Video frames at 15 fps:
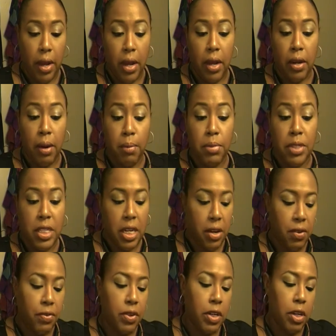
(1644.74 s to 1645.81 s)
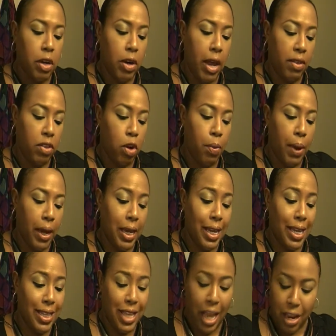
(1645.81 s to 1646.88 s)
And I'm definitely gonna have to go back
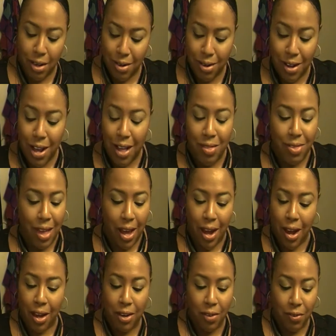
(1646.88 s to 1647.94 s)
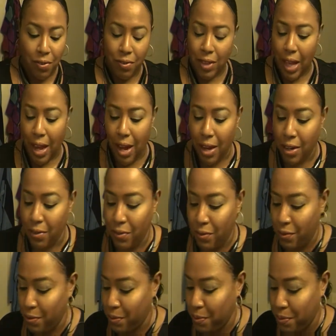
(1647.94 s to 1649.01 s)
and get that
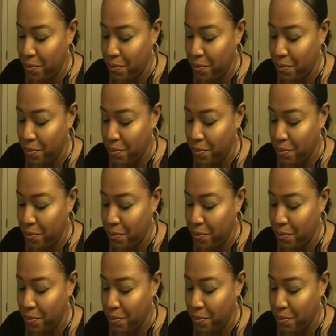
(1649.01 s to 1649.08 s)
olive.